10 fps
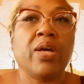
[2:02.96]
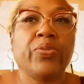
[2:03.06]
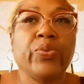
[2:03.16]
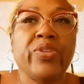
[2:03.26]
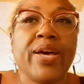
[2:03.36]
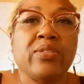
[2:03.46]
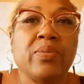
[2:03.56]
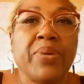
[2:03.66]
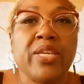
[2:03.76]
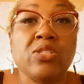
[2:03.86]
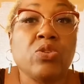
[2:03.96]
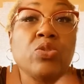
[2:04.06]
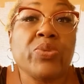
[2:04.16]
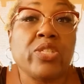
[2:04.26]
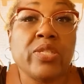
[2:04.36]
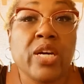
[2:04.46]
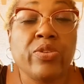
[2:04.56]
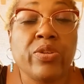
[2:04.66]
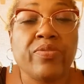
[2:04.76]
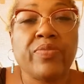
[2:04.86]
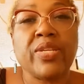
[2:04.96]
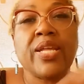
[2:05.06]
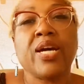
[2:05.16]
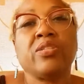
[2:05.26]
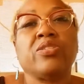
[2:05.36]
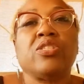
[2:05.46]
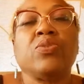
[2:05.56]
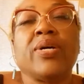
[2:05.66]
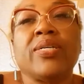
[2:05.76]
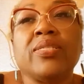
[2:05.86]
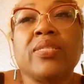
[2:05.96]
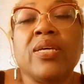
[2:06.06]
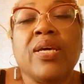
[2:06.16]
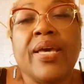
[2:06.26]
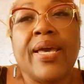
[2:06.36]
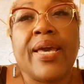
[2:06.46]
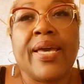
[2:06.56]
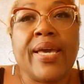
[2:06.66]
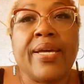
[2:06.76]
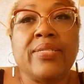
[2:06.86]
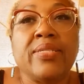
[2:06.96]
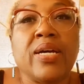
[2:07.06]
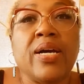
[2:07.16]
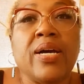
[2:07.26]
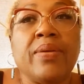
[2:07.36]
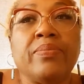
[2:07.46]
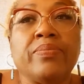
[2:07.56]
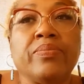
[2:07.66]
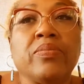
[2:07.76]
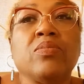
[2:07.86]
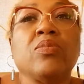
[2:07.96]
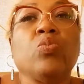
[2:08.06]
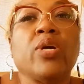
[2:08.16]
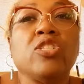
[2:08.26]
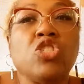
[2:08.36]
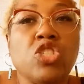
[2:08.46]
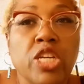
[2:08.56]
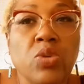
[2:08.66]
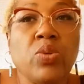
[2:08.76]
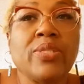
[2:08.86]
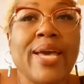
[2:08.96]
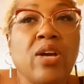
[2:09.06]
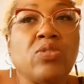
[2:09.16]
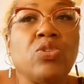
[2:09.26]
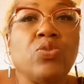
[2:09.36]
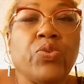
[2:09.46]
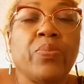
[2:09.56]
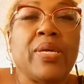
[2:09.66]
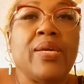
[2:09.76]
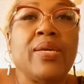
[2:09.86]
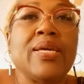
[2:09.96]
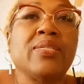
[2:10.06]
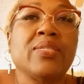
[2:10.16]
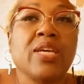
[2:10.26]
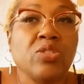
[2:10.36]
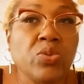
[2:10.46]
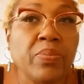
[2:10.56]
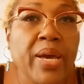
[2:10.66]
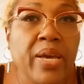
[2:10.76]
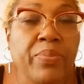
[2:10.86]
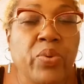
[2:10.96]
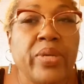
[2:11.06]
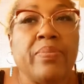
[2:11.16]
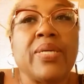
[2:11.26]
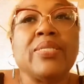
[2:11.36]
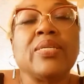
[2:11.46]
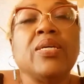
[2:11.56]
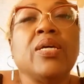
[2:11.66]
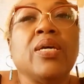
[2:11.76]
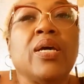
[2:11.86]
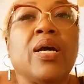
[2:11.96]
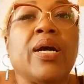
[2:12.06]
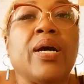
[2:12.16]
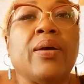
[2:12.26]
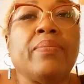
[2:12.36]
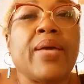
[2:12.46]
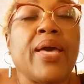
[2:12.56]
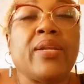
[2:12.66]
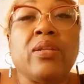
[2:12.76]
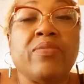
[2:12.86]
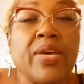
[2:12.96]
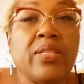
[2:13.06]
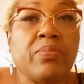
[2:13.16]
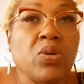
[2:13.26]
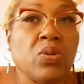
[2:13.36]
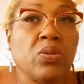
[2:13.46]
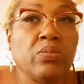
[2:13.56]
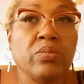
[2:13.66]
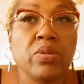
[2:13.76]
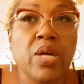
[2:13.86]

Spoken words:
3,000 pesos, which is $150 US. And what she will now do for me is schedule my appointment at an available